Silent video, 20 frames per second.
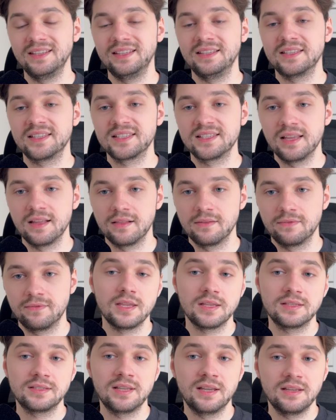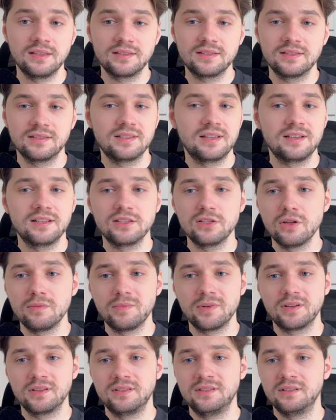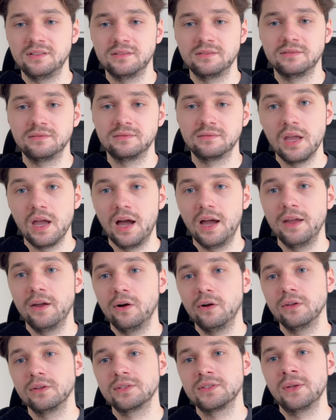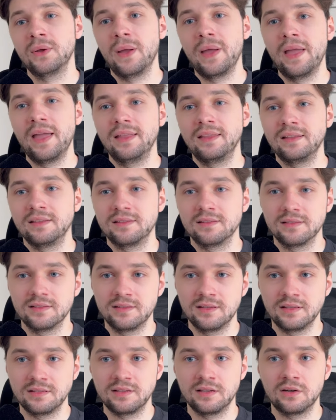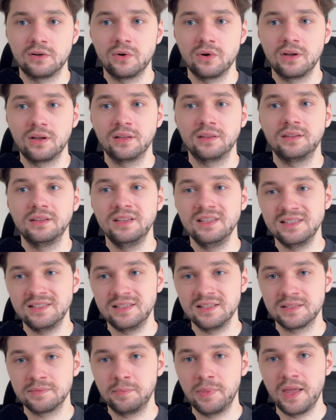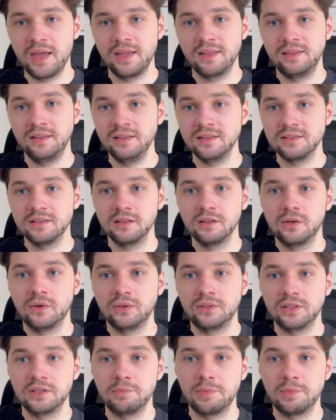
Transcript: itself, since there is no magazine. I also added that the rocket is displayed in the loaded